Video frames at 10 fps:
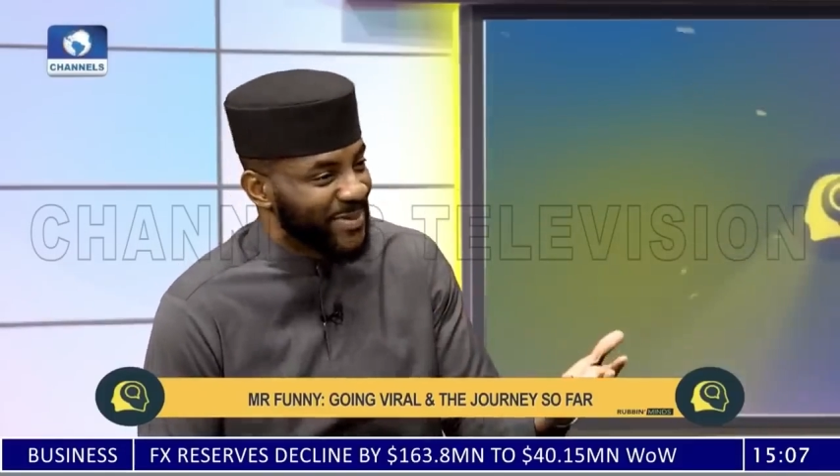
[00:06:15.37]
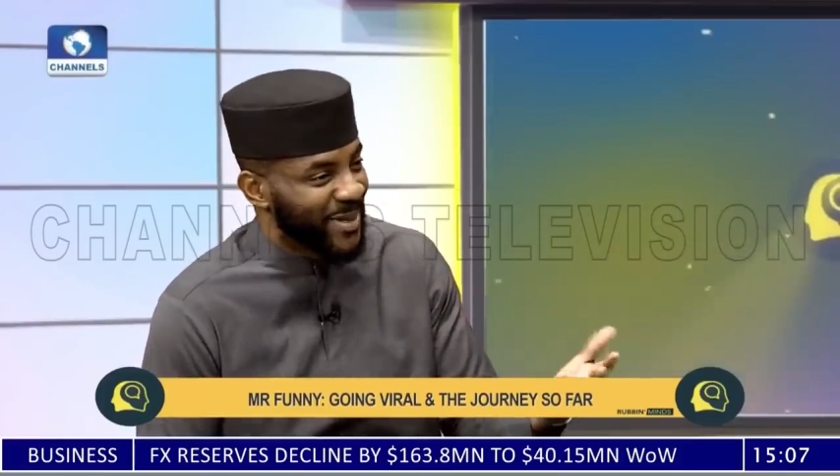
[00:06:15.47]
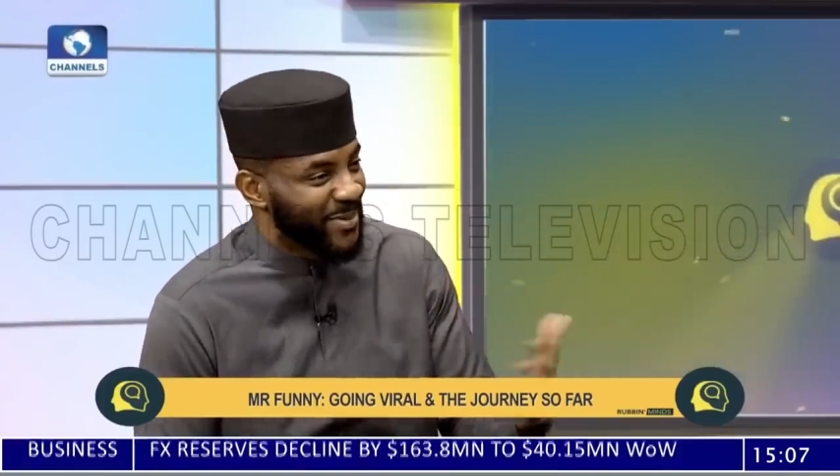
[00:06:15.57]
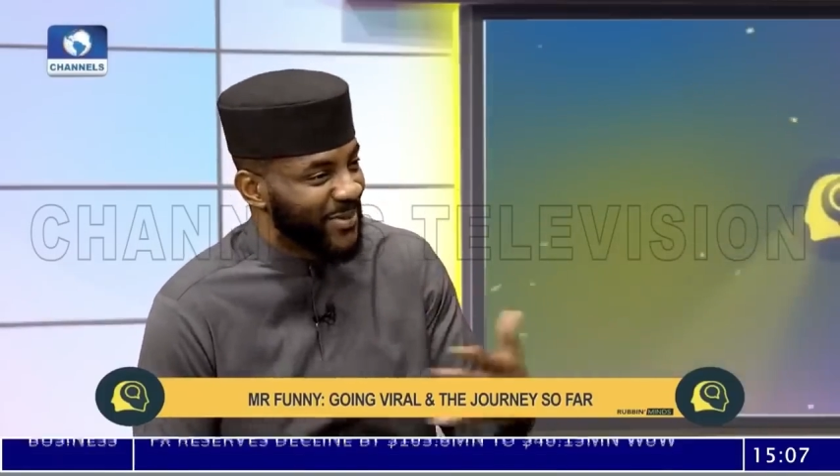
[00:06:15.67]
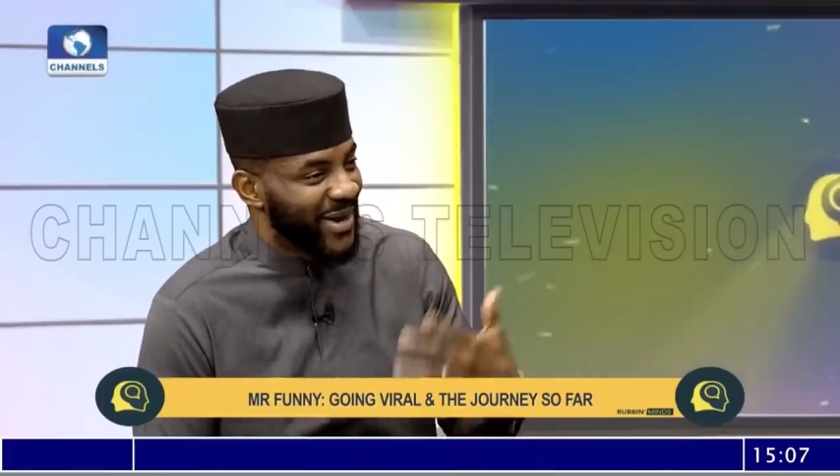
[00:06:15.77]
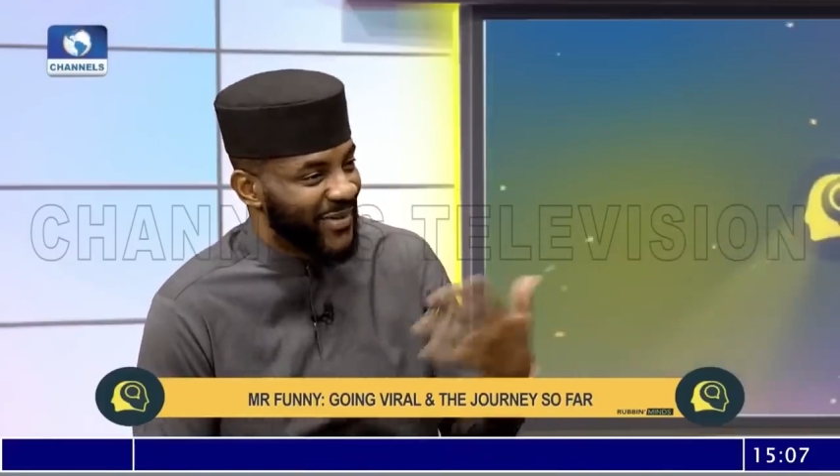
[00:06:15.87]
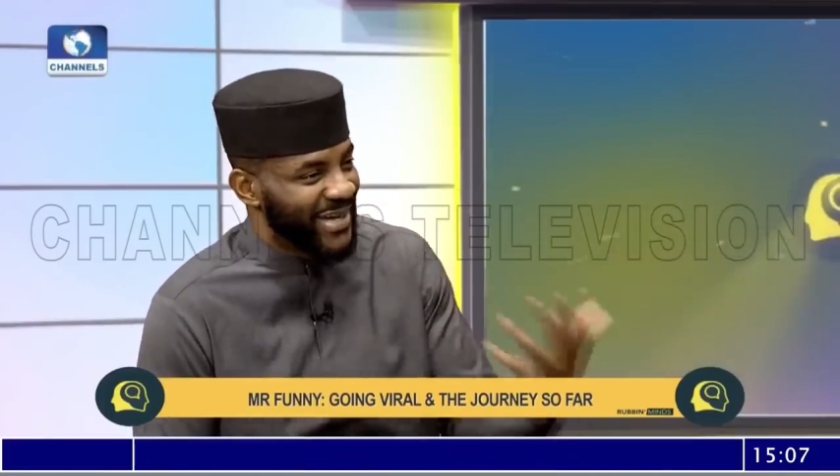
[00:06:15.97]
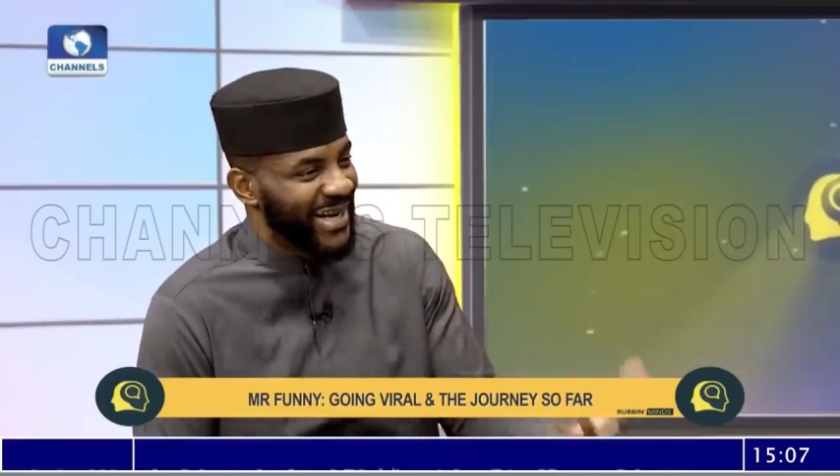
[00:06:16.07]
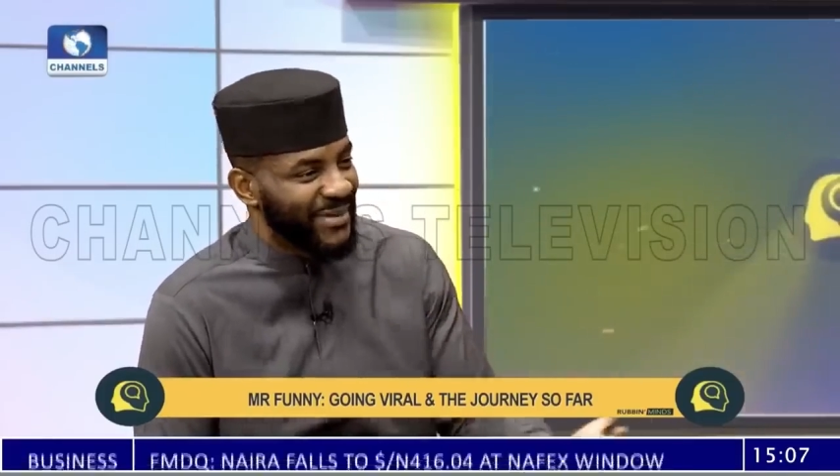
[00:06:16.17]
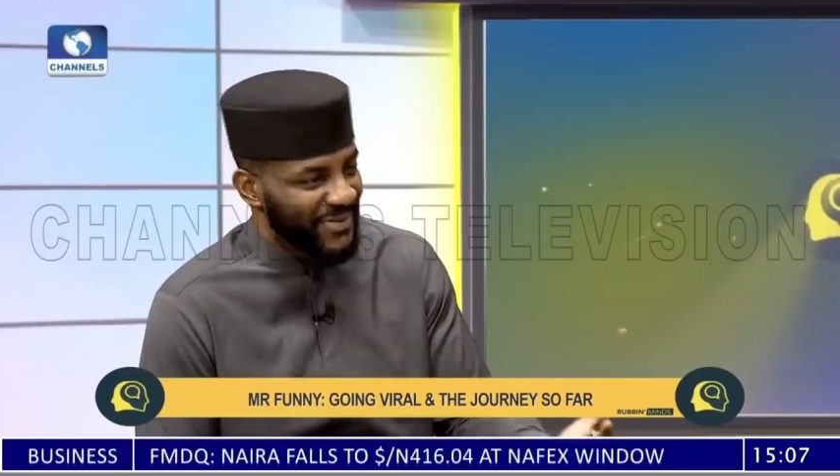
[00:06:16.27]
sometimes people are
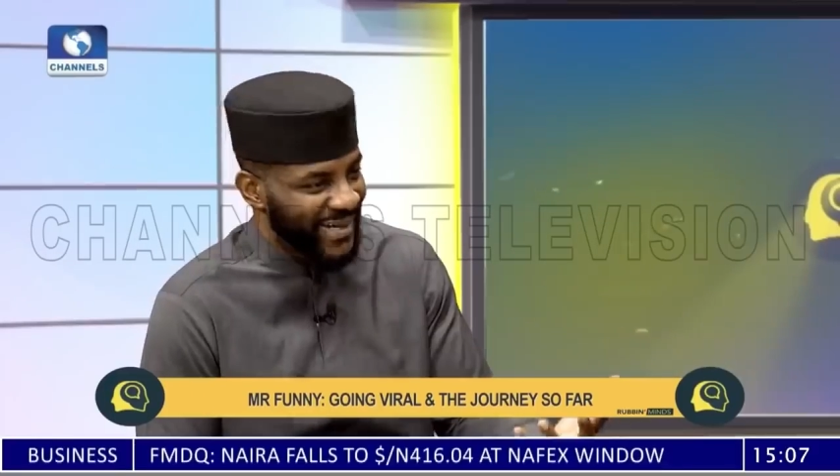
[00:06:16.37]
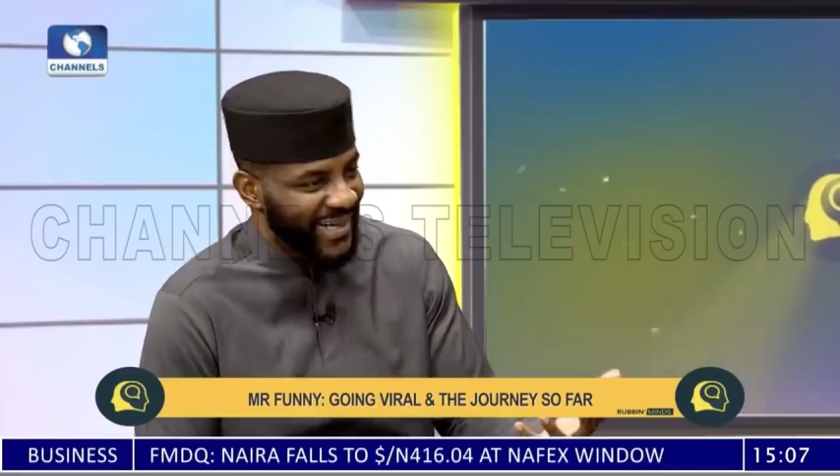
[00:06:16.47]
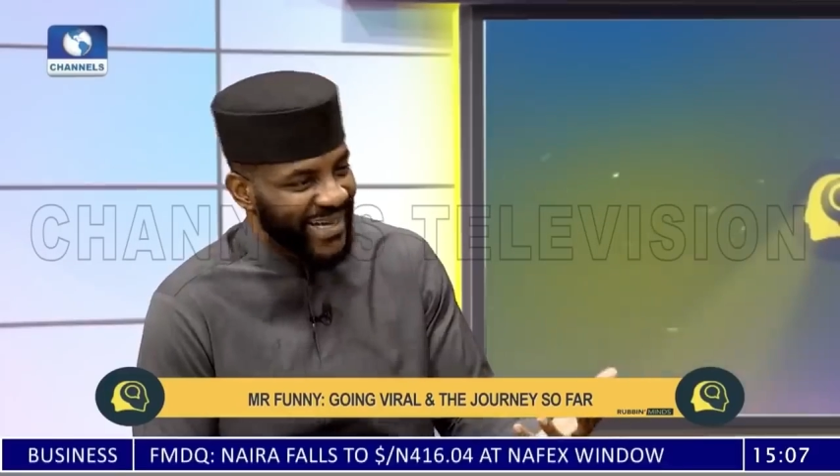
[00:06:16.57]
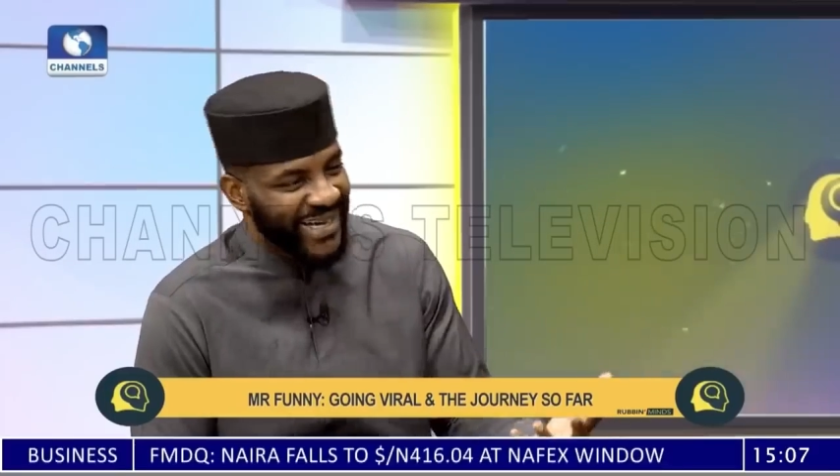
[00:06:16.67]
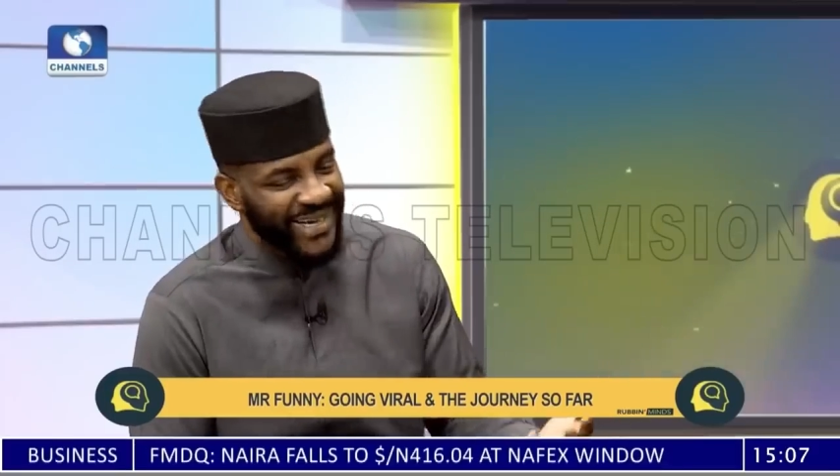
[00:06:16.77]
already laughing.